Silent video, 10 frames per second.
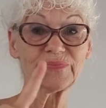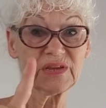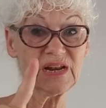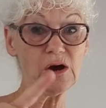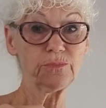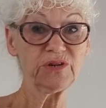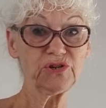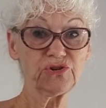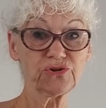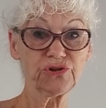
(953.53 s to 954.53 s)
And I'll be
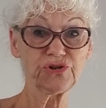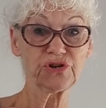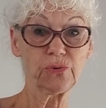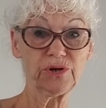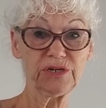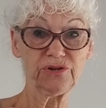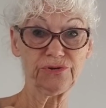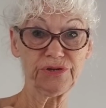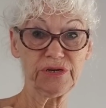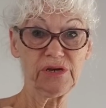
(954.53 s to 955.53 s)
sure to show it to
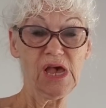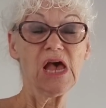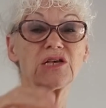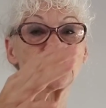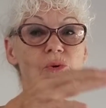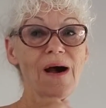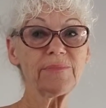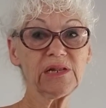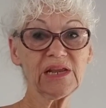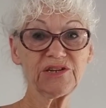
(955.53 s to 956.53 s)
you. So I'm
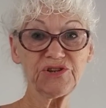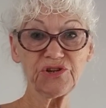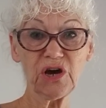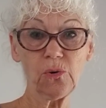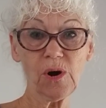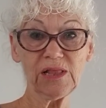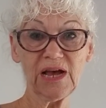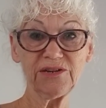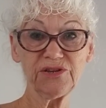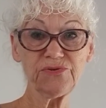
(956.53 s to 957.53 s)
going to let you go while
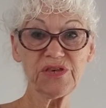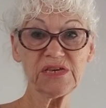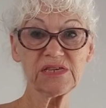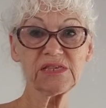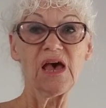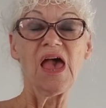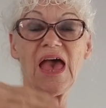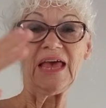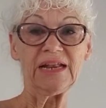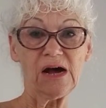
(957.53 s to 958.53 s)
I do this,
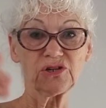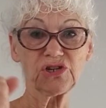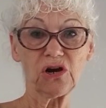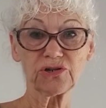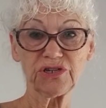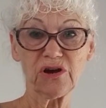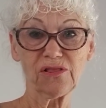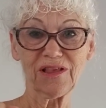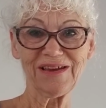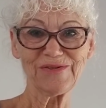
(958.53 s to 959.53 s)
and I'll talk to
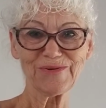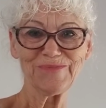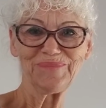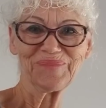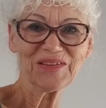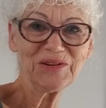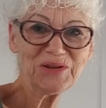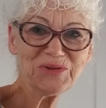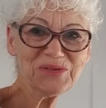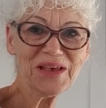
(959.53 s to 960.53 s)
y'all later.
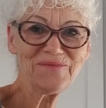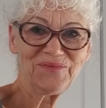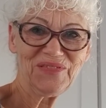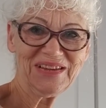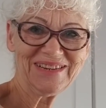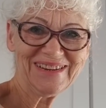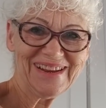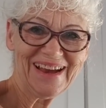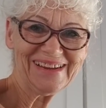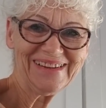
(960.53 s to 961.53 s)
Do something fun
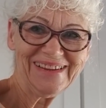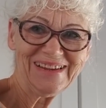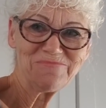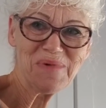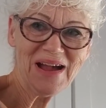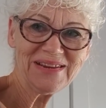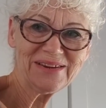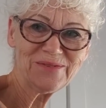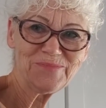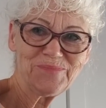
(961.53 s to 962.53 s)
today. Bye now.